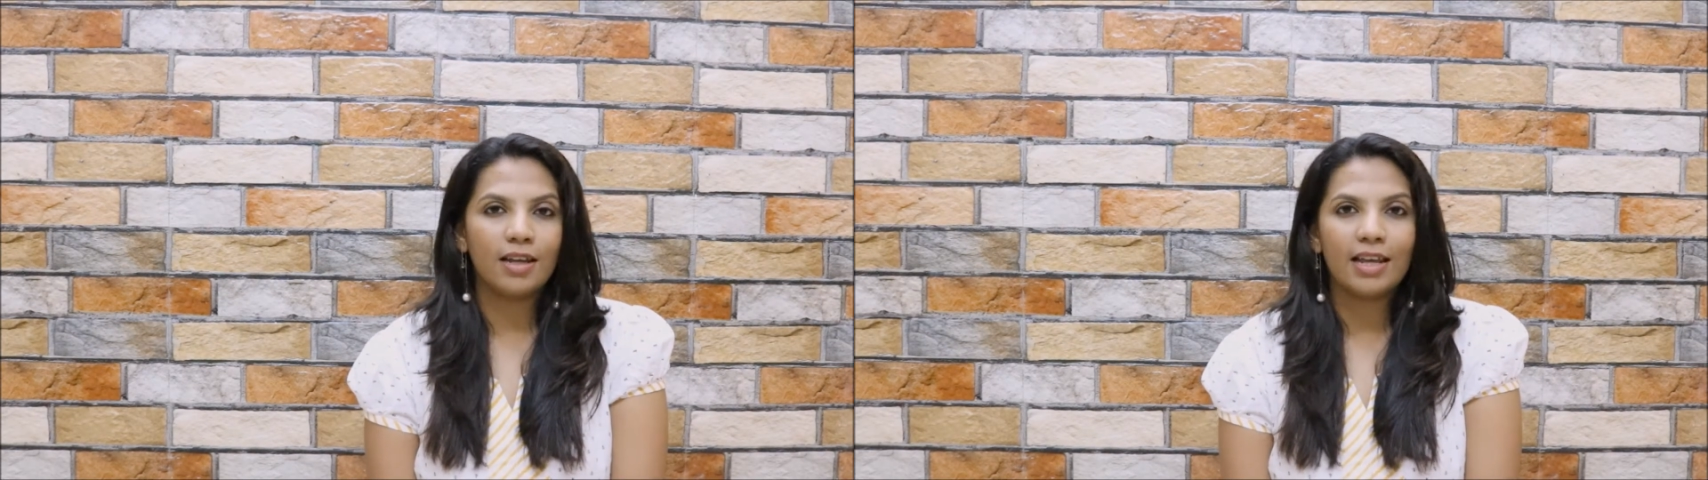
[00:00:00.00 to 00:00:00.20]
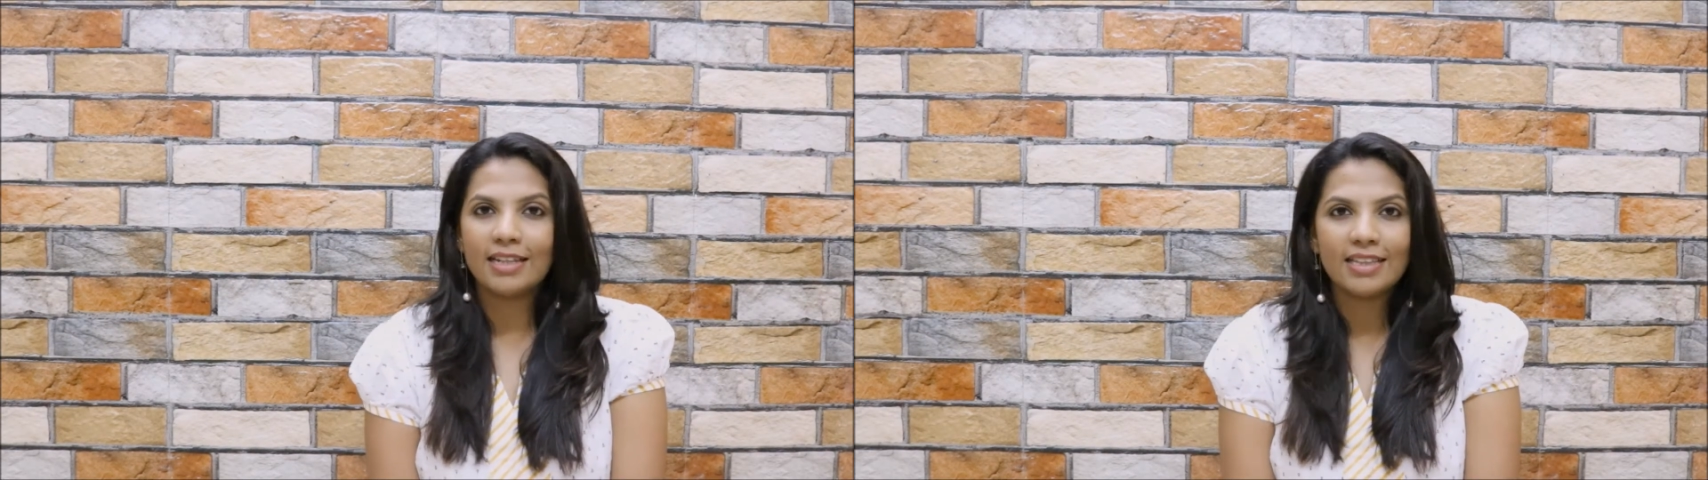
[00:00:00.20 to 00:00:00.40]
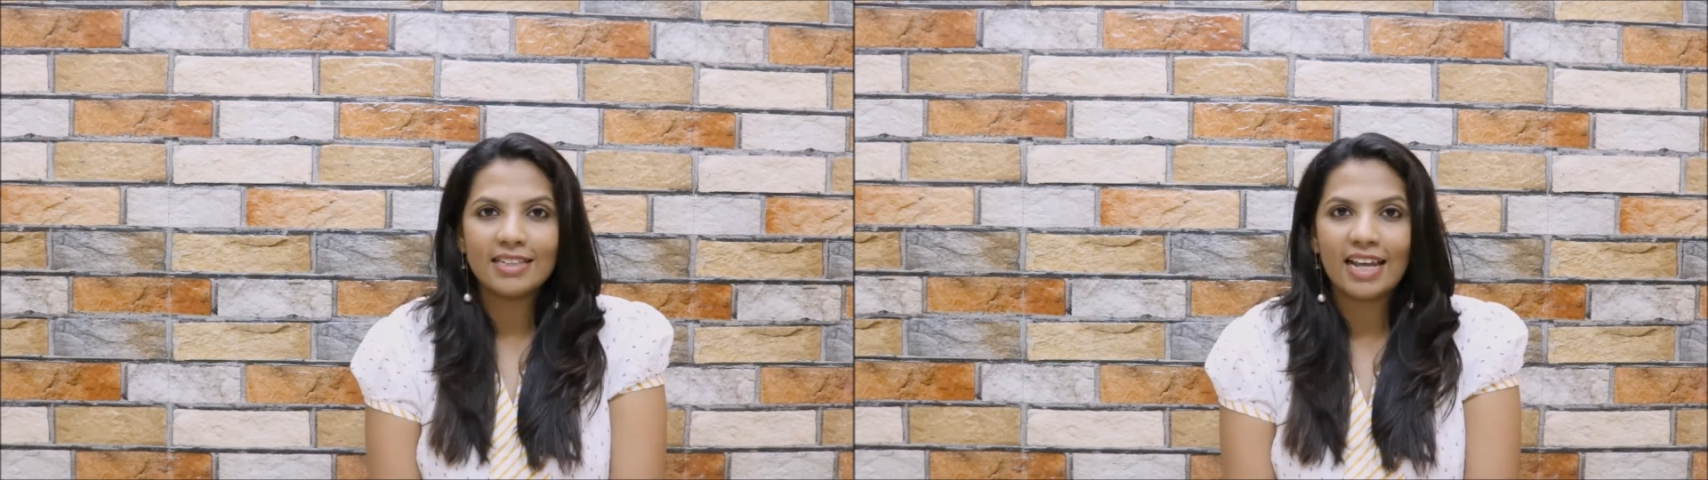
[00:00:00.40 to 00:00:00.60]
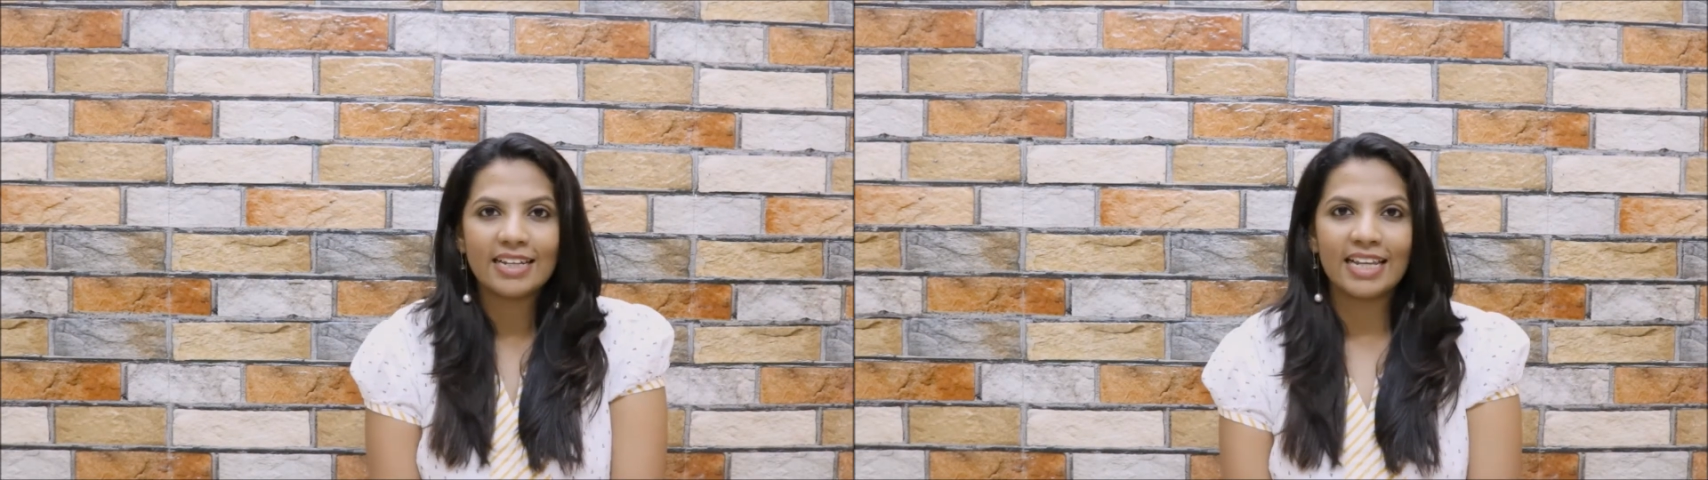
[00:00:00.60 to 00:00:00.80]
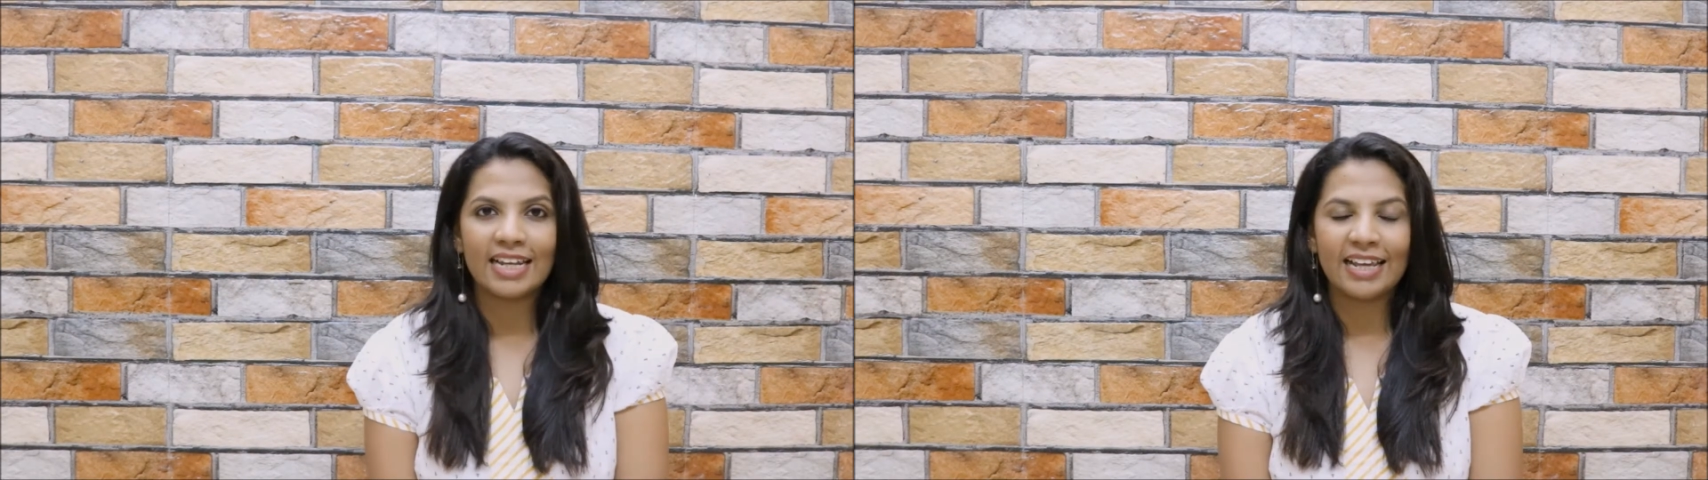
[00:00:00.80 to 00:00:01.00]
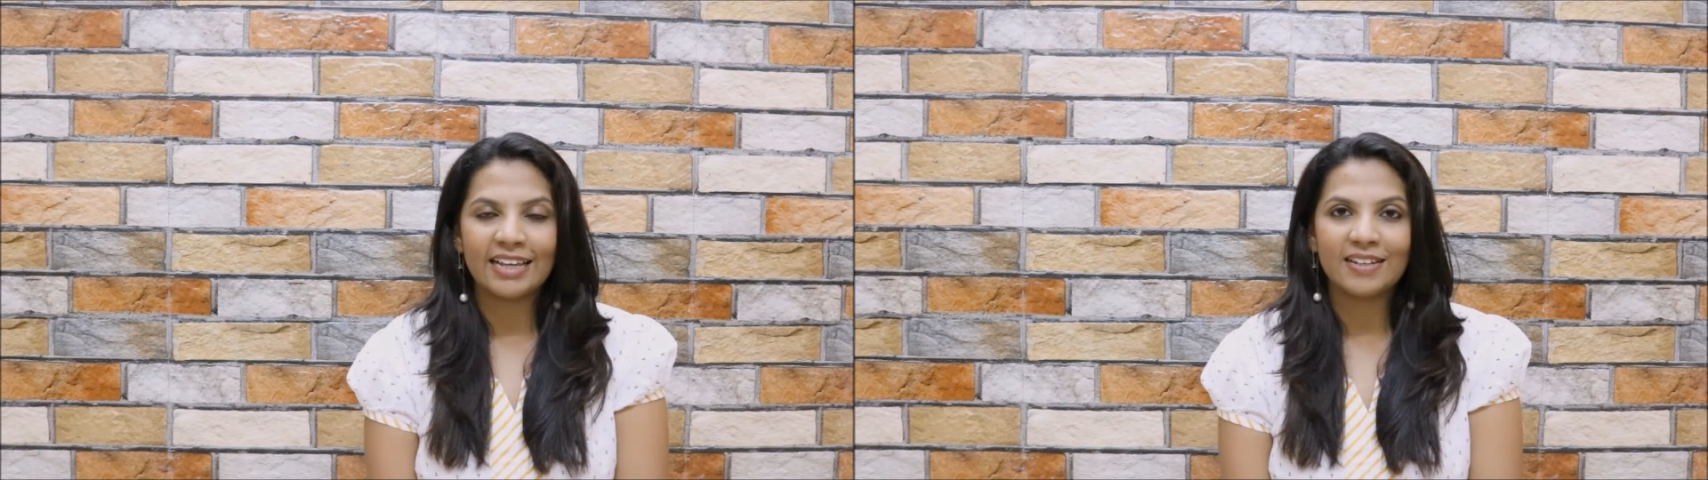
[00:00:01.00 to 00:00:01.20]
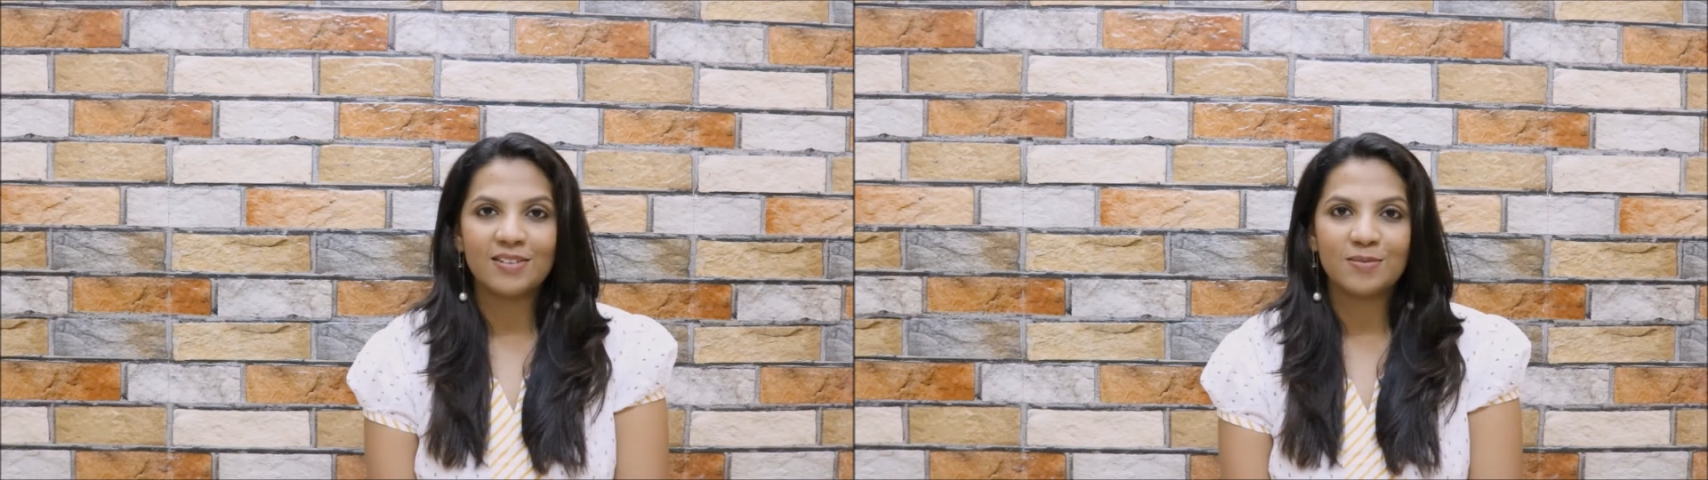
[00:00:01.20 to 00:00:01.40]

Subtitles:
anything that they like.